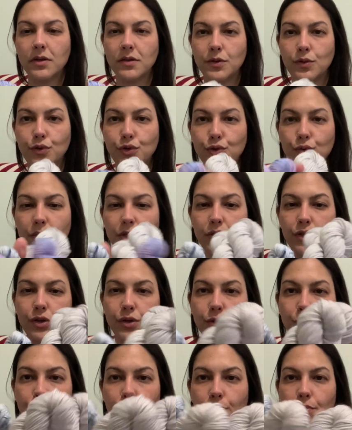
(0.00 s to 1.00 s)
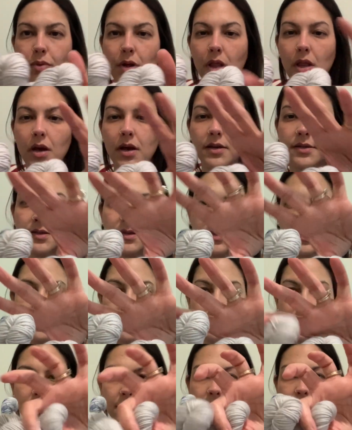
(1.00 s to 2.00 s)
so 2 and 2 plus
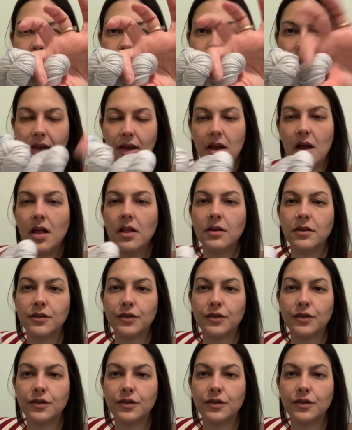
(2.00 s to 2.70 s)
the main color.